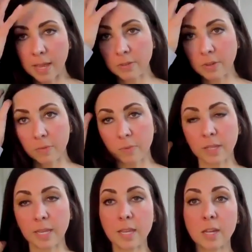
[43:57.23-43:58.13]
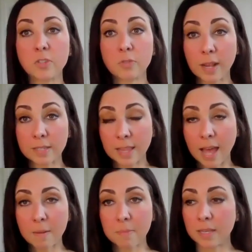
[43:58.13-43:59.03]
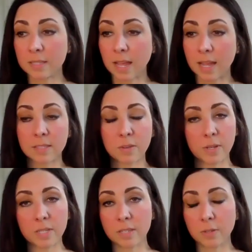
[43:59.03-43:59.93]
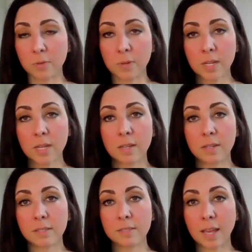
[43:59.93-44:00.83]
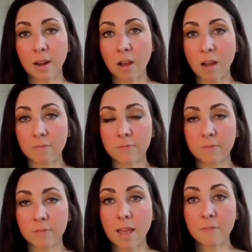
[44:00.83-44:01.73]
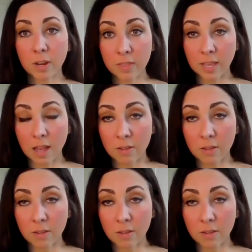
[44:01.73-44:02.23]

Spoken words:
and really address that, because that's going to set off everything